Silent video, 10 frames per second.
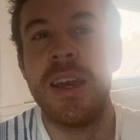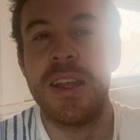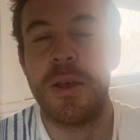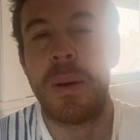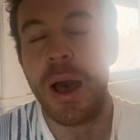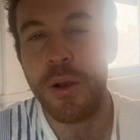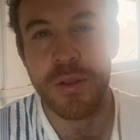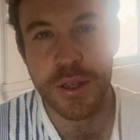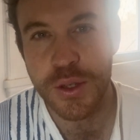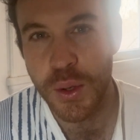the power of
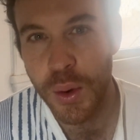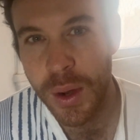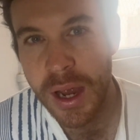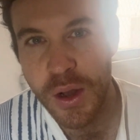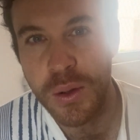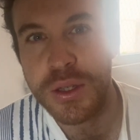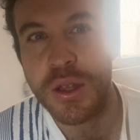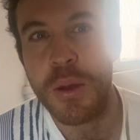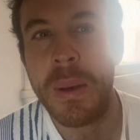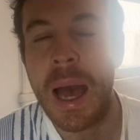the story and also
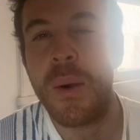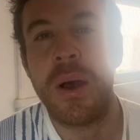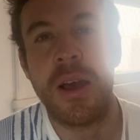the power